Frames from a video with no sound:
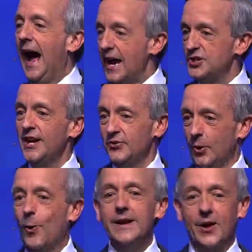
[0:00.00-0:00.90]
I checked
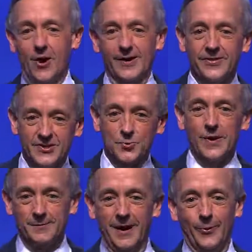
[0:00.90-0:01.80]
the Greek on it this
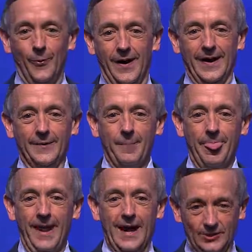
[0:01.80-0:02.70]
week, by the way.
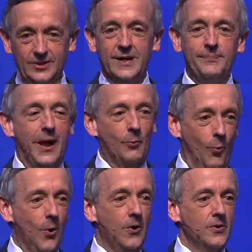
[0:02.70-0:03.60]
I looked up that
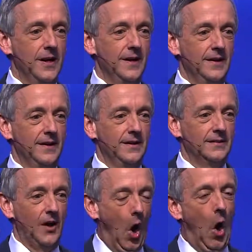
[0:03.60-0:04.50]
word
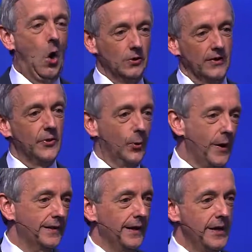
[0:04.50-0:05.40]
all in the
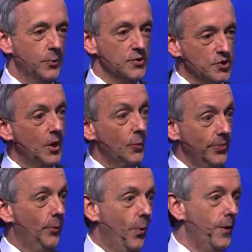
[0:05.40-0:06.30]
Greek language. You know
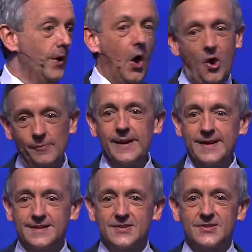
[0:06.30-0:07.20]
what the word all
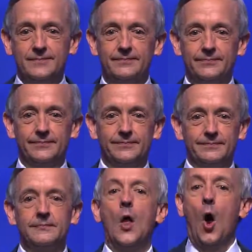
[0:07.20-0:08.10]
means?
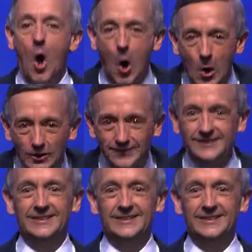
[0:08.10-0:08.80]
All.